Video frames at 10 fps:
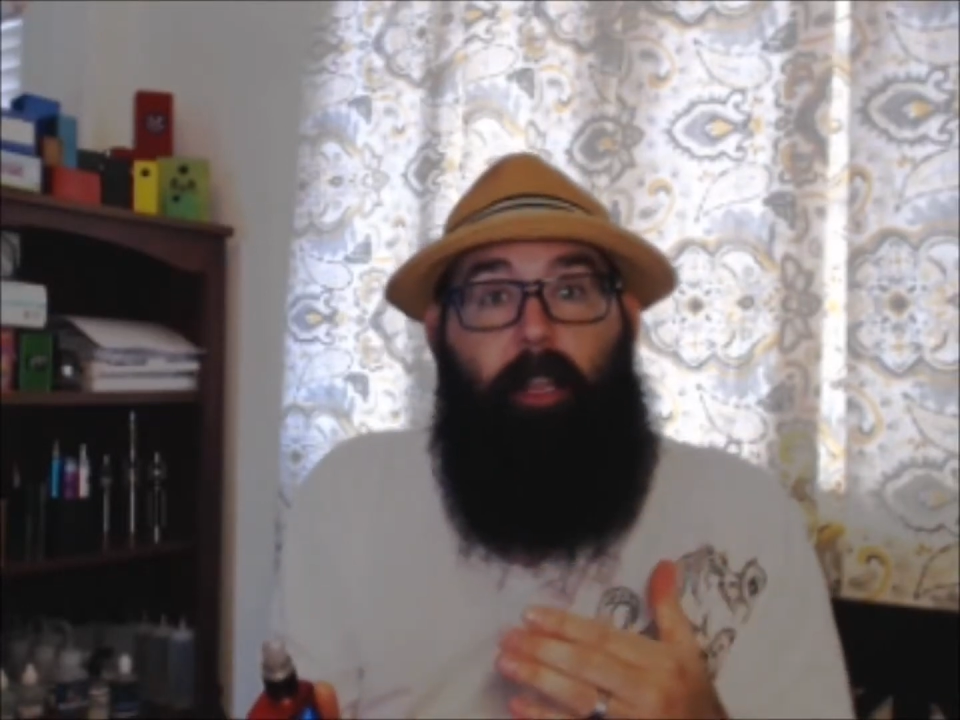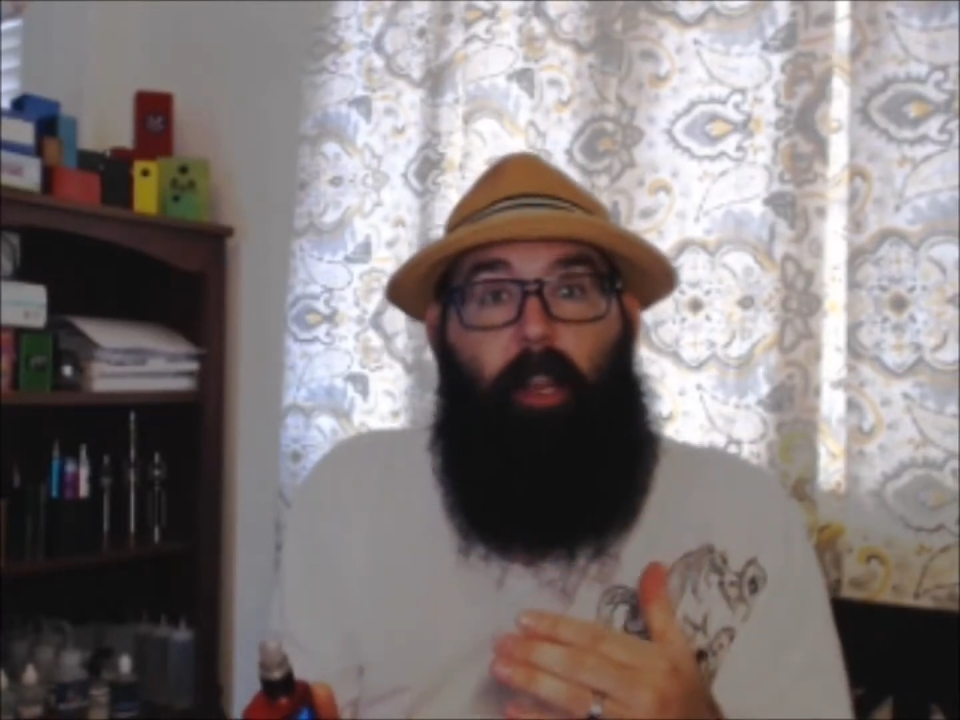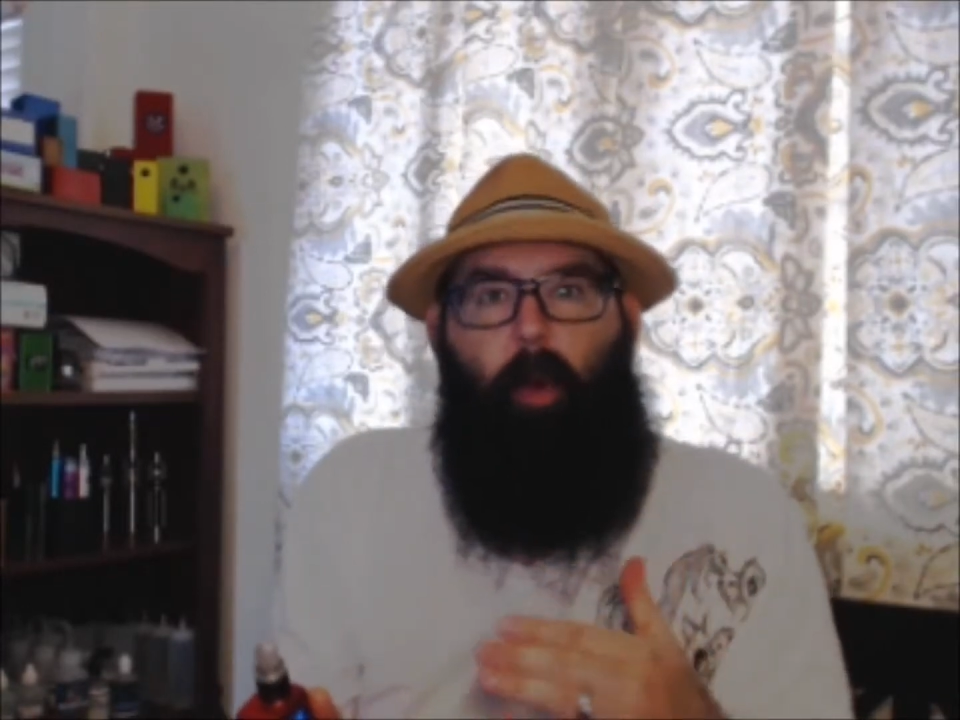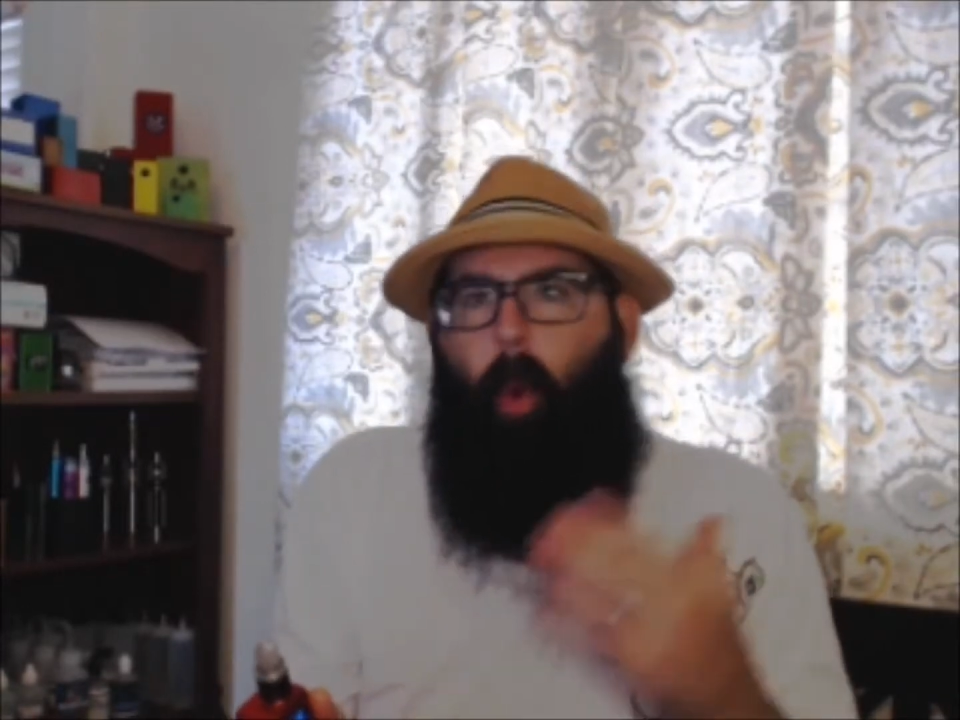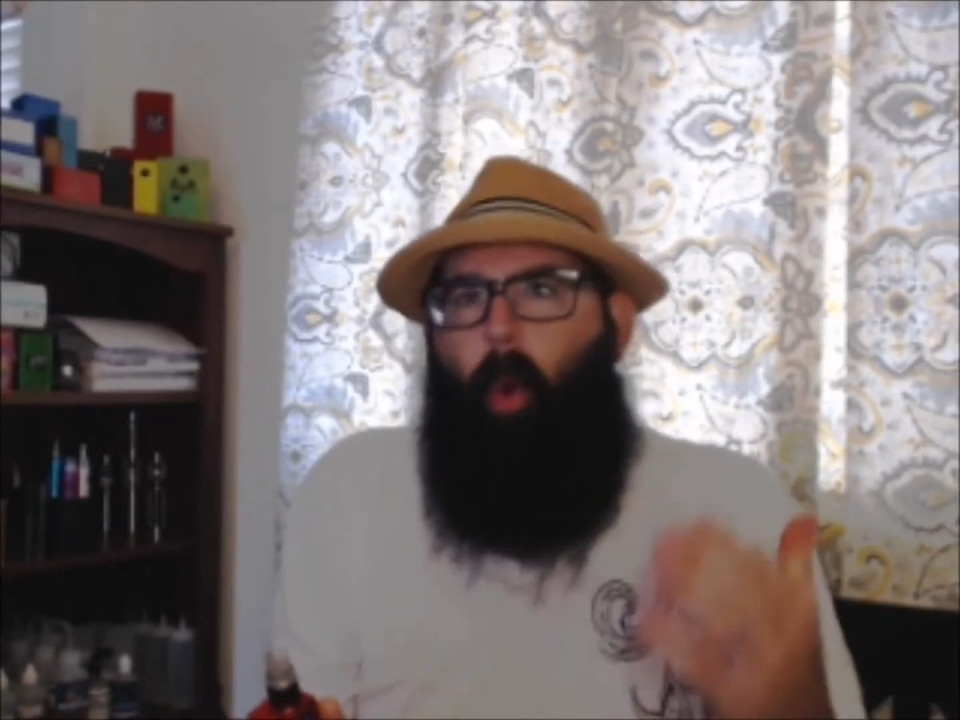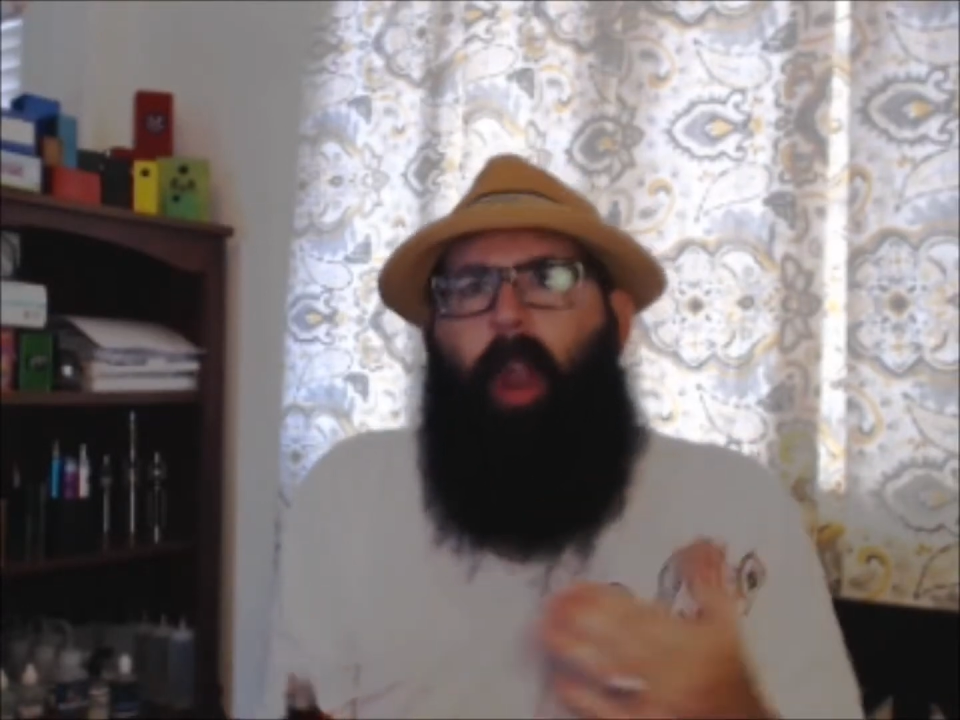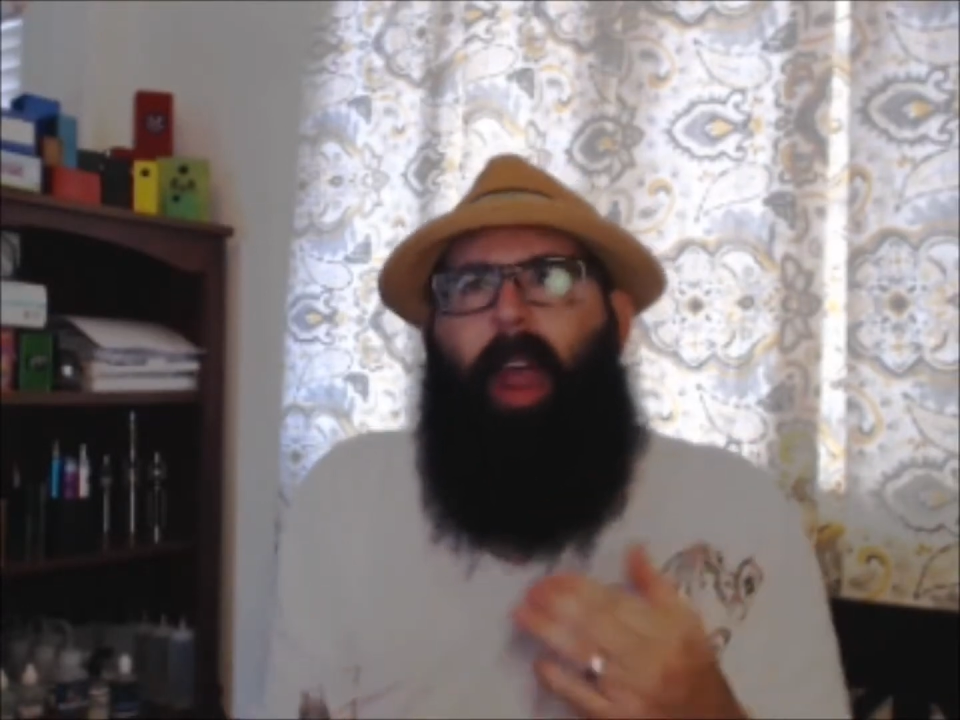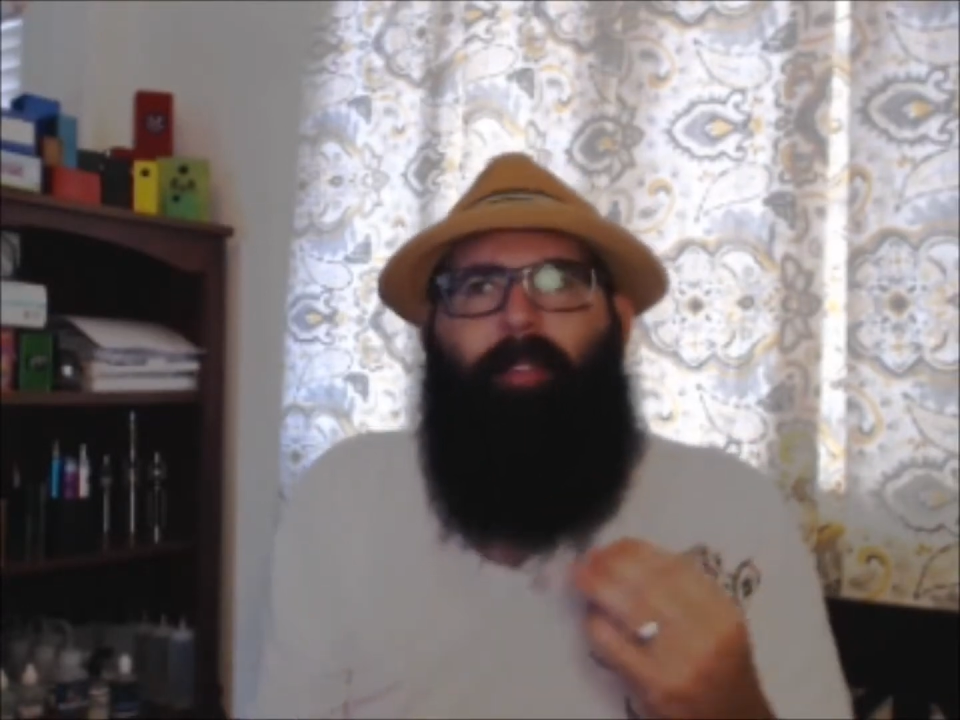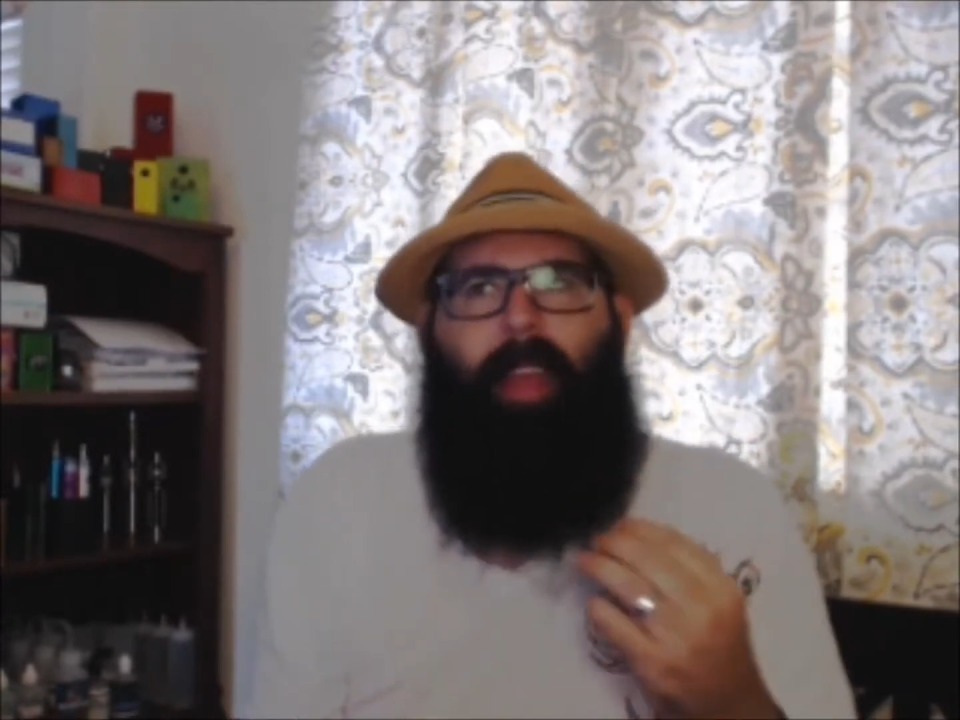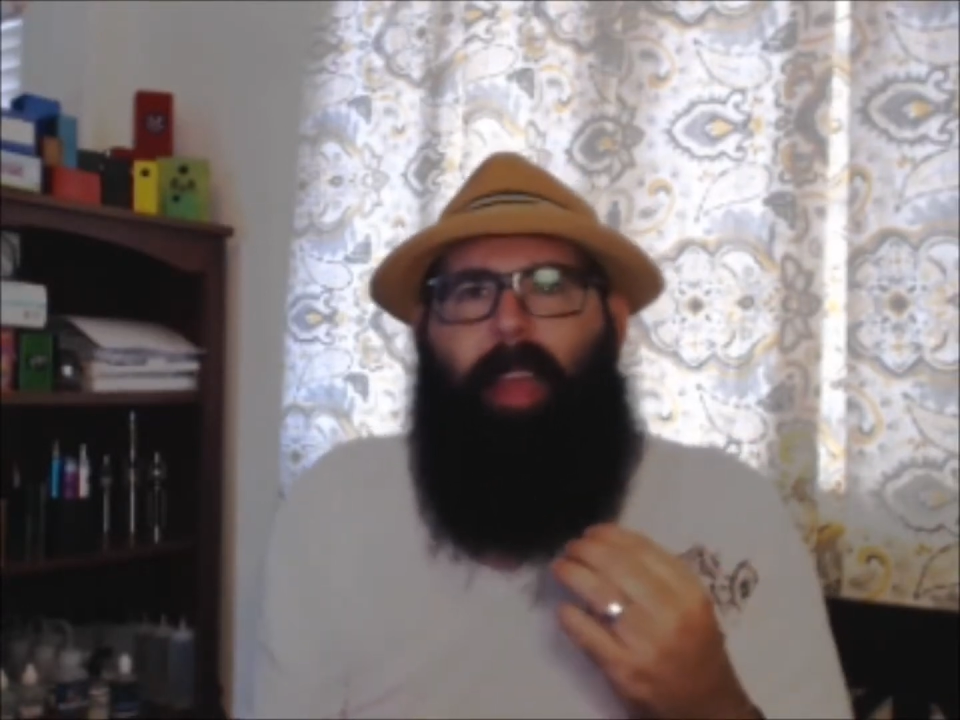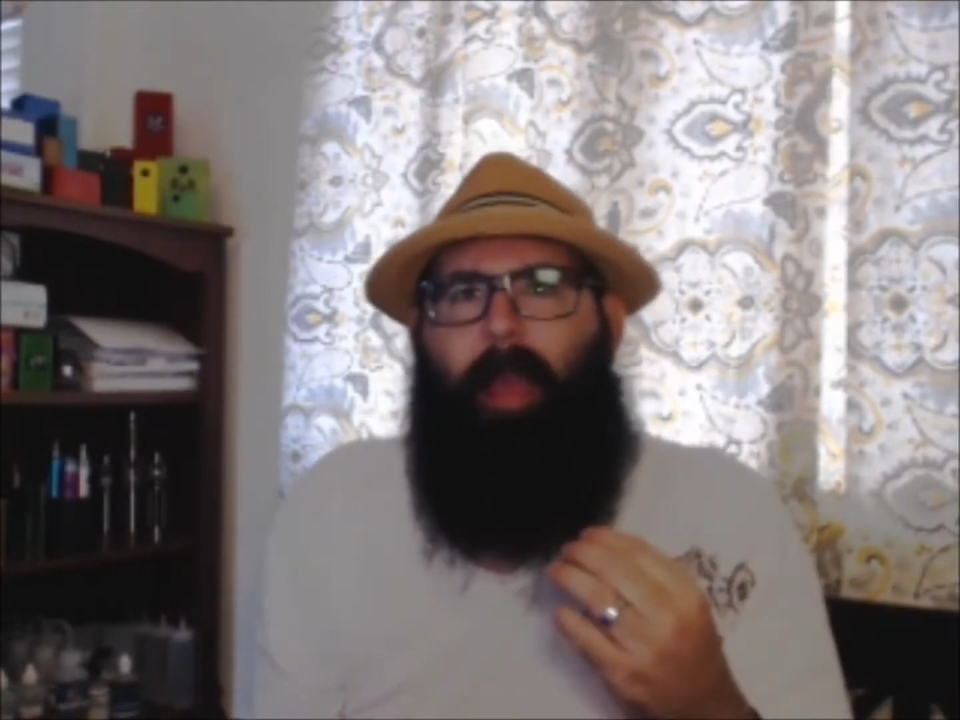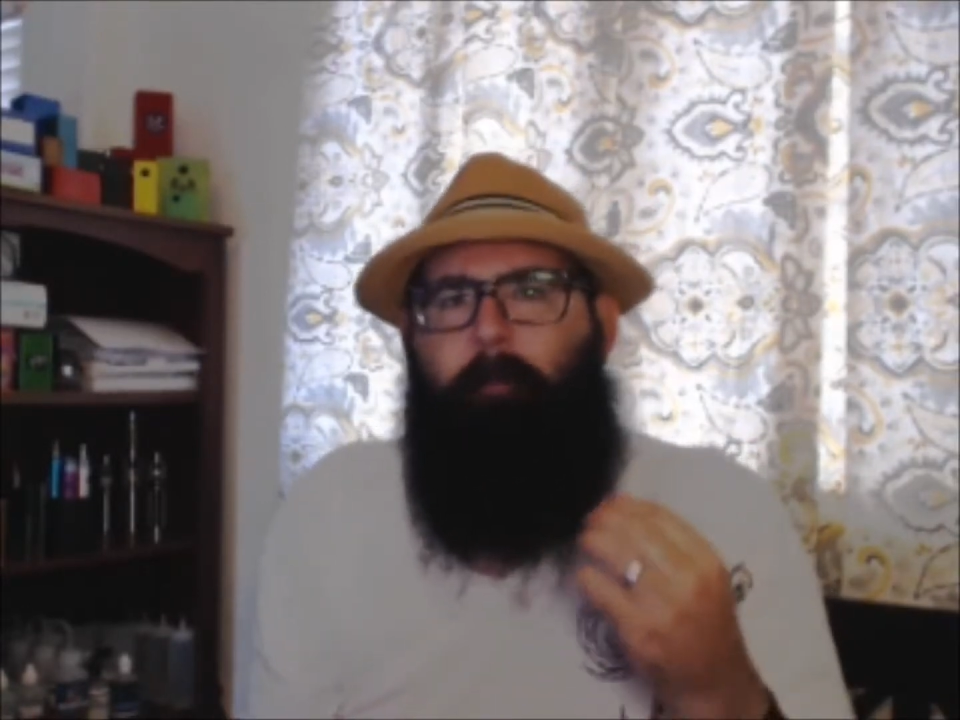you know, or have like a